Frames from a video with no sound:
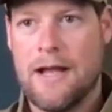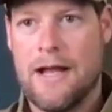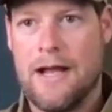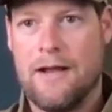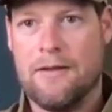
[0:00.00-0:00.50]

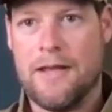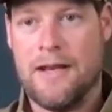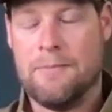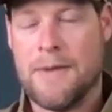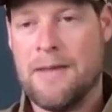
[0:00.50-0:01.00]

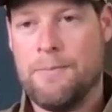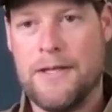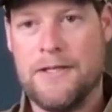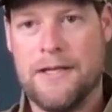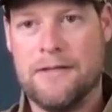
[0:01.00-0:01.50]
and in my
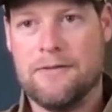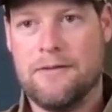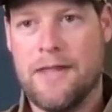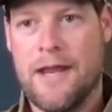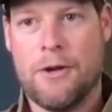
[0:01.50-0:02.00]
opinion,
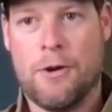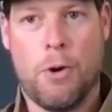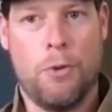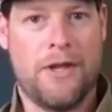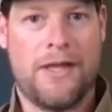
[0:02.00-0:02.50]
they don't
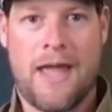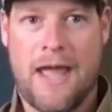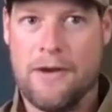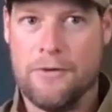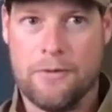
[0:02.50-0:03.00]
hold a
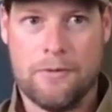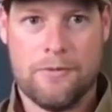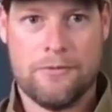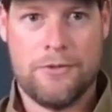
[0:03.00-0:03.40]
candle